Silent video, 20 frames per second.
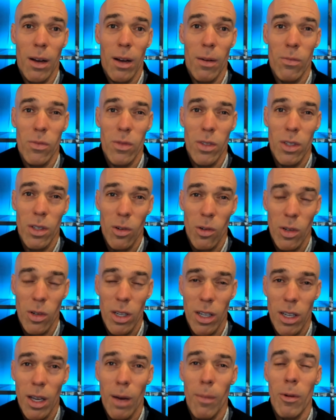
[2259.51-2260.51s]
um, you know
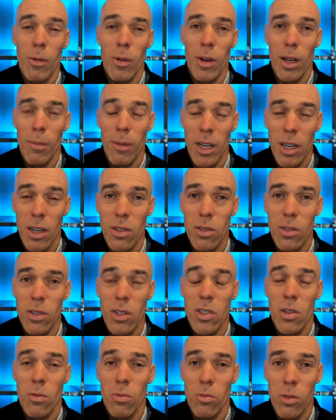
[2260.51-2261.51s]
coming we're coming into
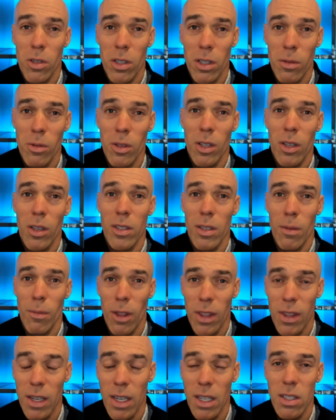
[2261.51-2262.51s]
just a really really good
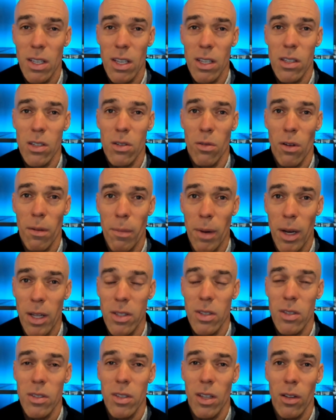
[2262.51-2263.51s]
time. I think the next six to twelve
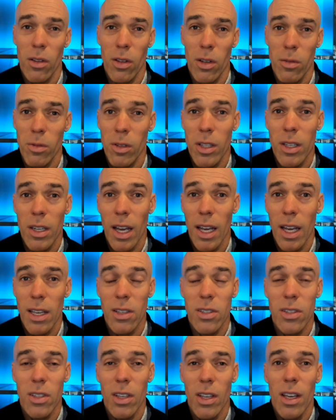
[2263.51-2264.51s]
months is going to look really
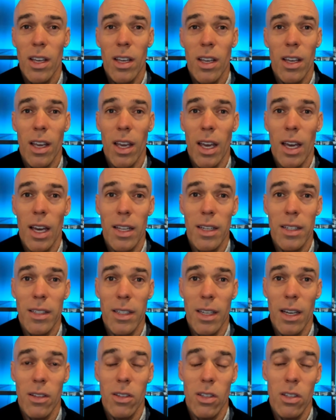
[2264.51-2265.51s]
nice,
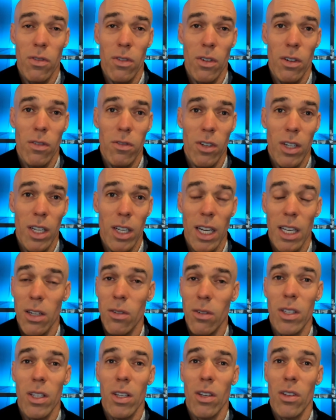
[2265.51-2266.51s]
and uh, at least for for
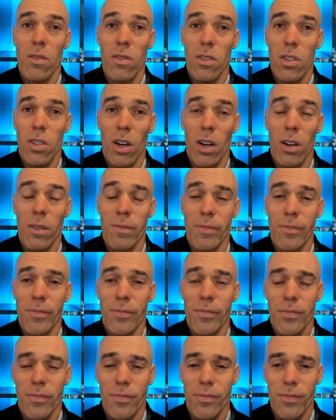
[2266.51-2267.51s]
getting new deals for sure.